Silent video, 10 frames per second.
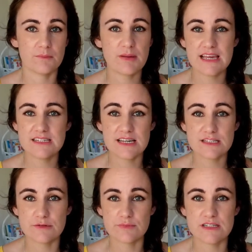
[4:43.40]

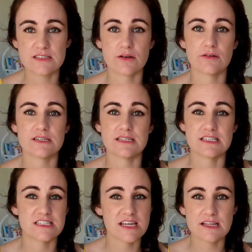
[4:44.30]
PJs would be soaked,
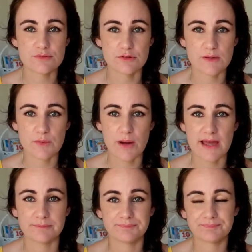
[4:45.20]
his sheets would be
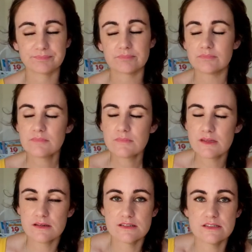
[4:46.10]
wet.
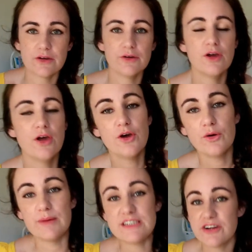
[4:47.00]
So
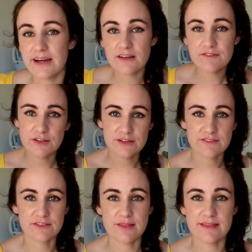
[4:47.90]
we tried a few
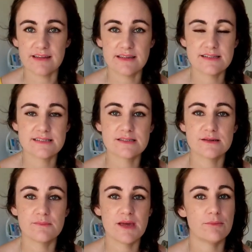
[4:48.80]
different things.
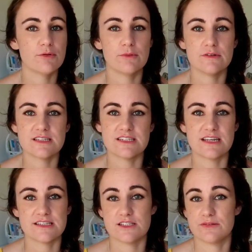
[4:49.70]
People
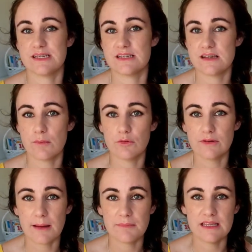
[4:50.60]
suggest doing a double
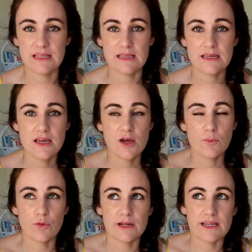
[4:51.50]
nappy,
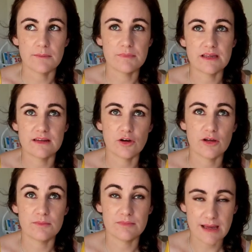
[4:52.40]
putting a bigger
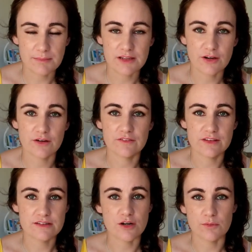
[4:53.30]
nappy over
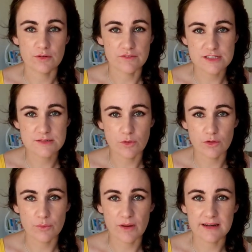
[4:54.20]
the top of a
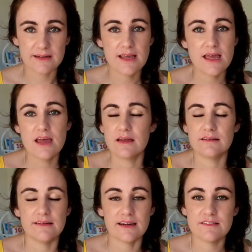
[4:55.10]
smaller one.
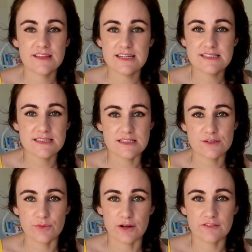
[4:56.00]
None of these
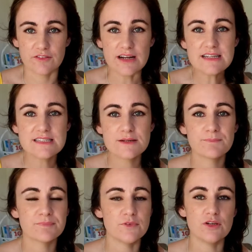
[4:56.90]
things worked for us.
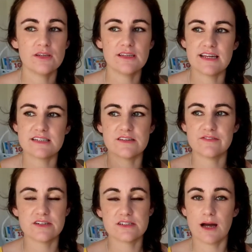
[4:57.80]
You can get
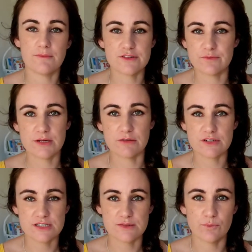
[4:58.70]
different types of
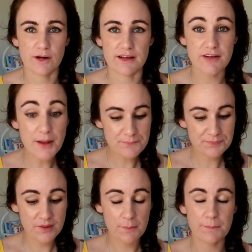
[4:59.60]
pilchers and whatever,
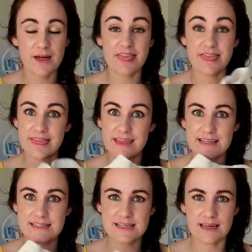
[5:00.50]
but
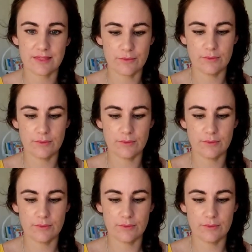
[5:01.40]
these are the